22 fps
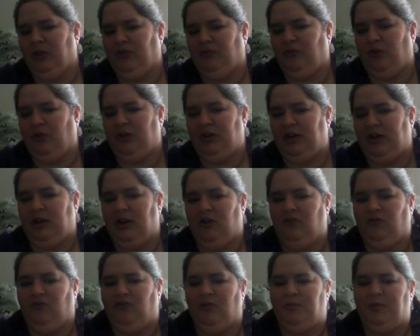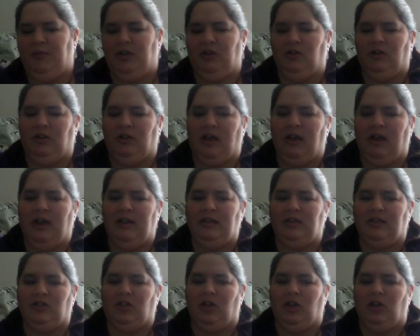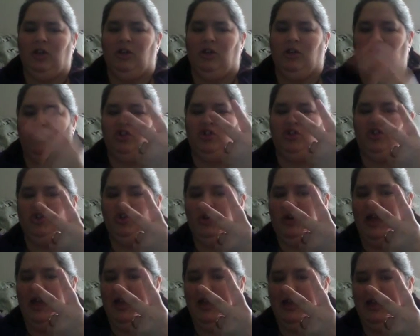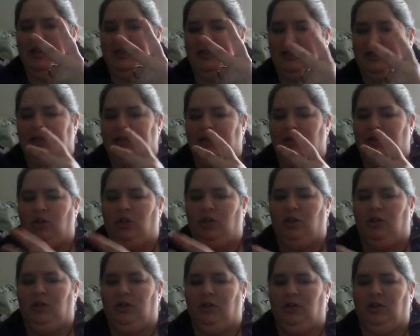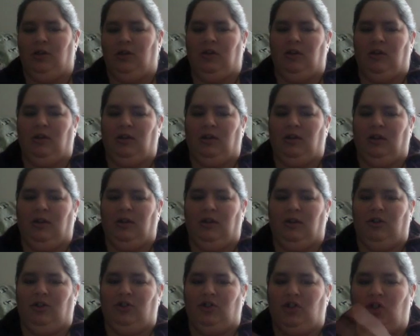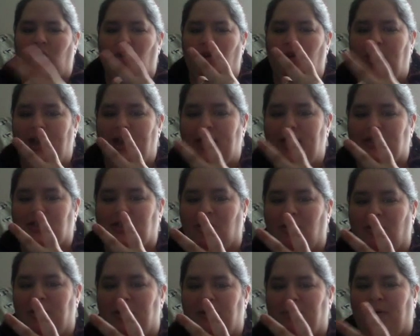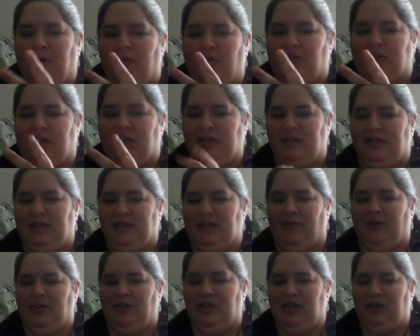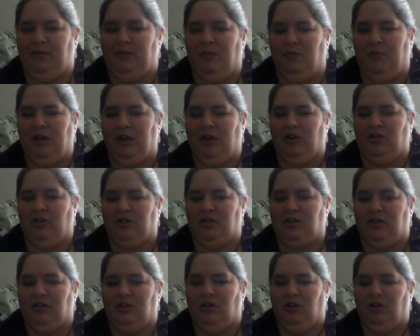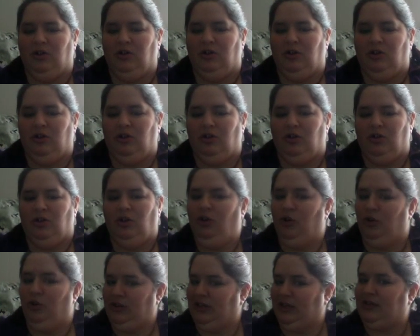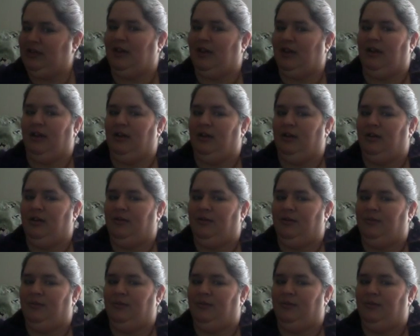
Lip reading: Look forward to hearing from you guys. 2 days. 2 days till Big Brother Season 17 premieres. Who's excited?